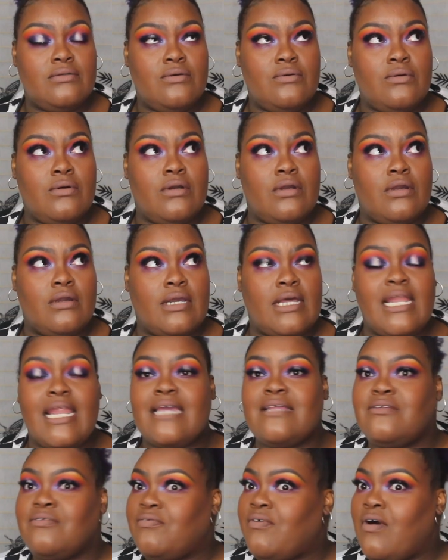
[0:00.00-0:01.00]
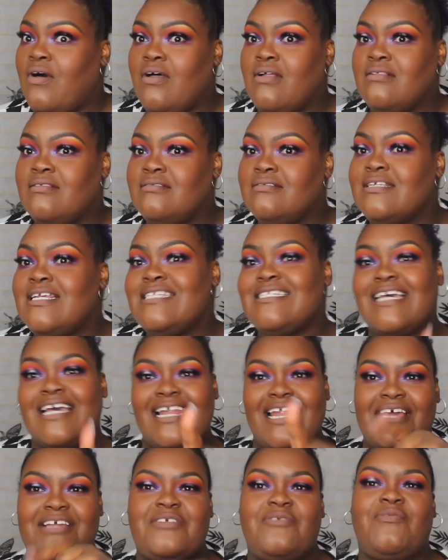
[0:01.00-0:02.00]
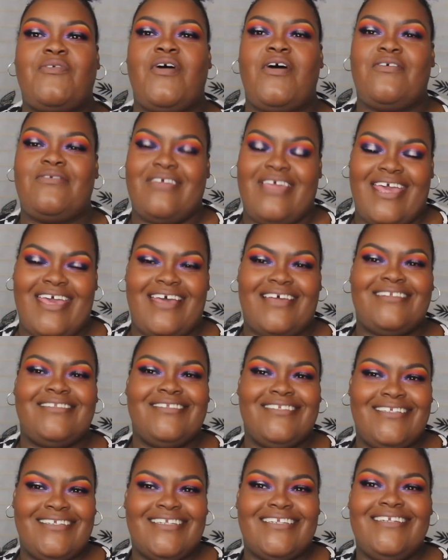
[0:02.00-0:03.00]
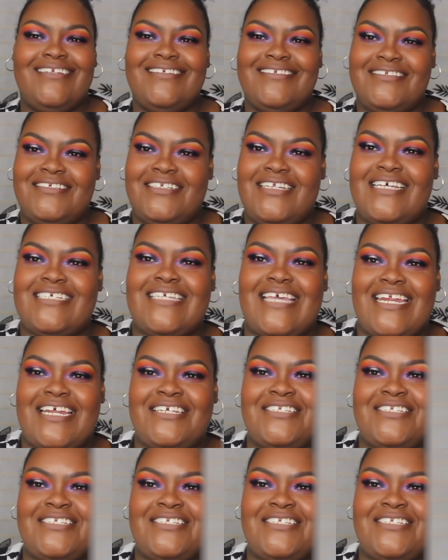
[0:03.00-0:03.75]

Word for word: or collective haul it's a collective haul yeah let's get